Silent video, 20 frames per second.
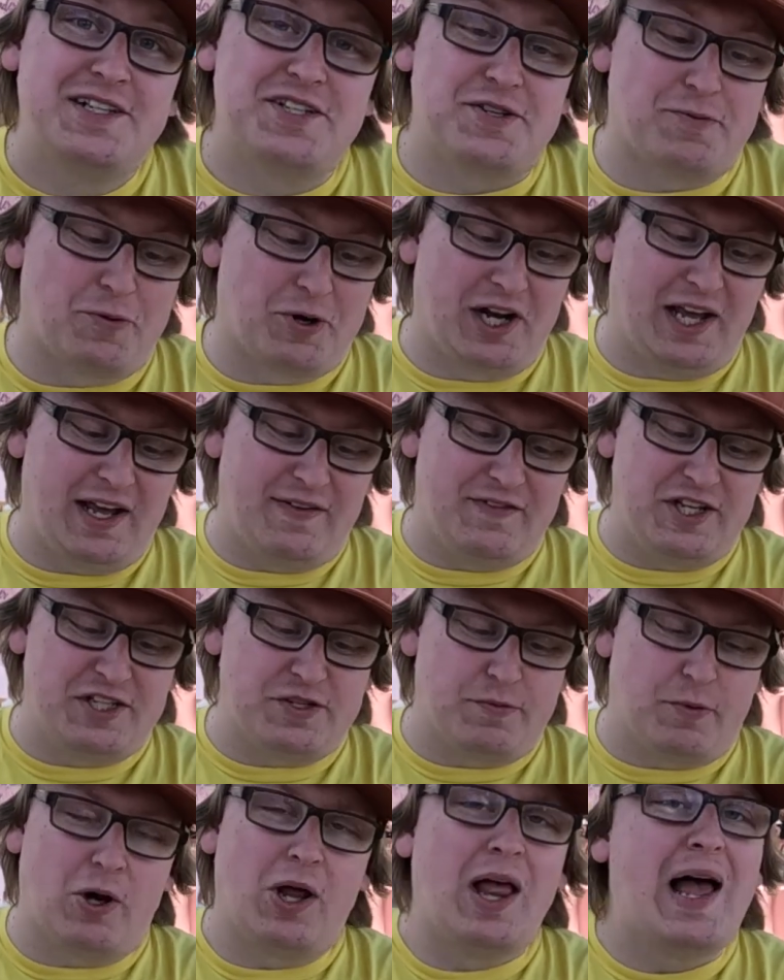So we're gonna give
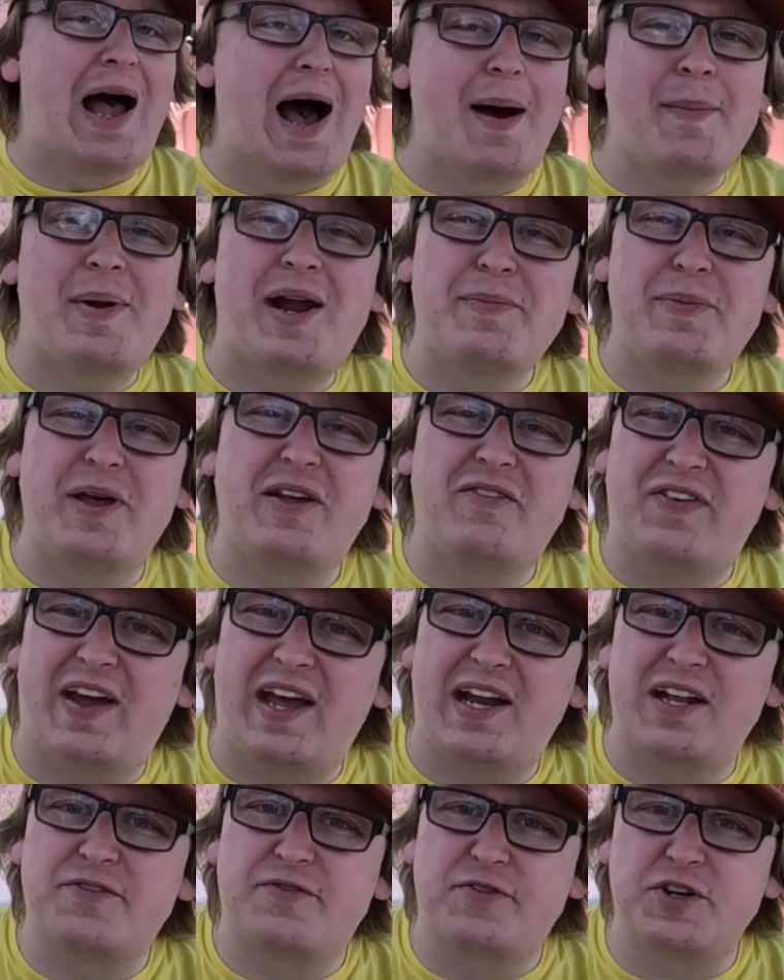these a whirl. I'm not a big
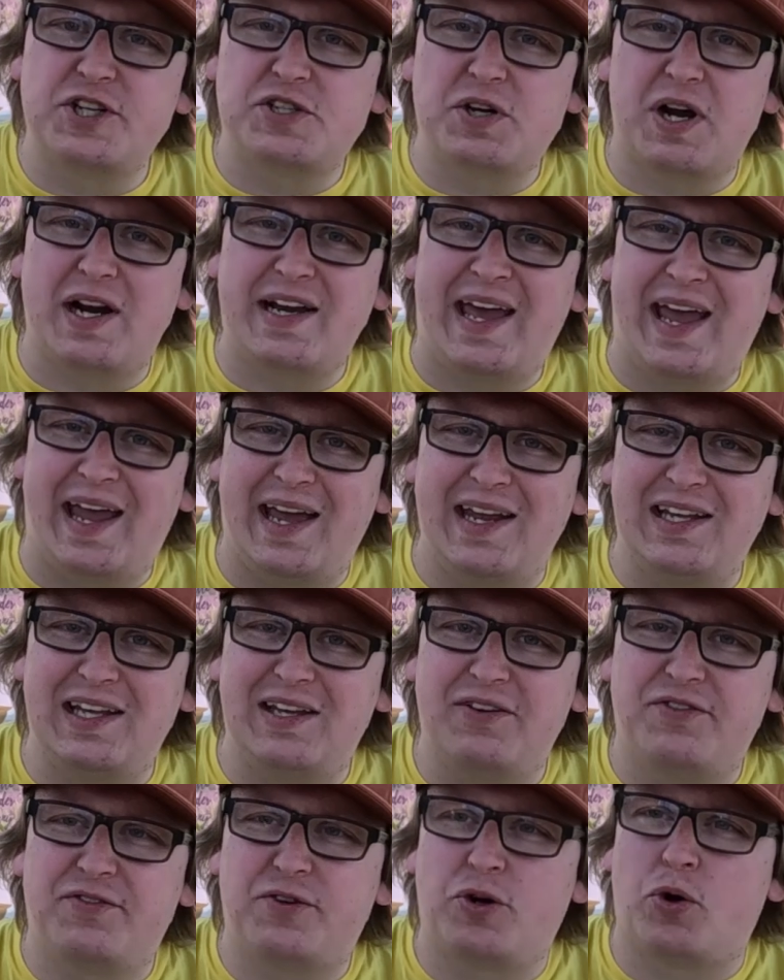fan of the freeze-dried
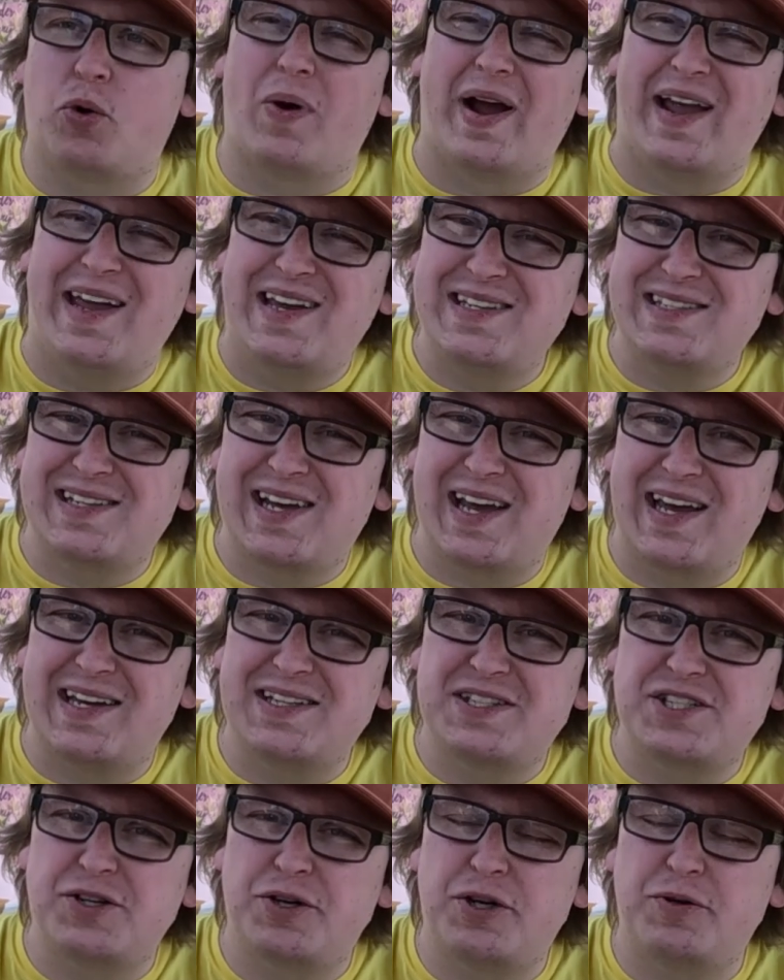candy craze, I
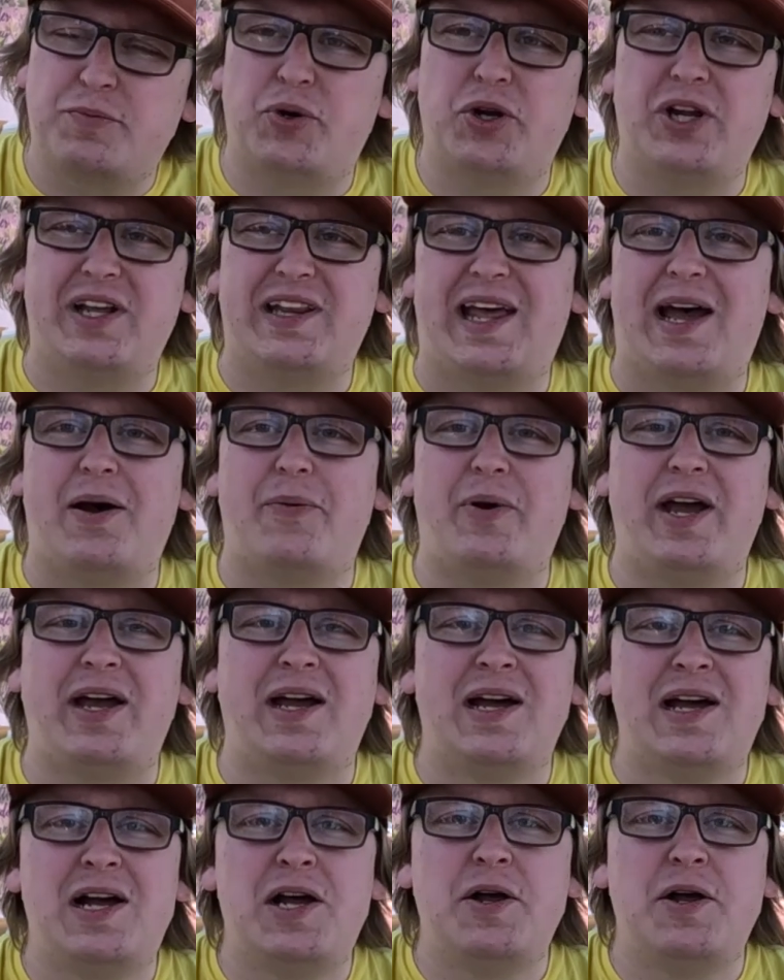guess you could put it that way.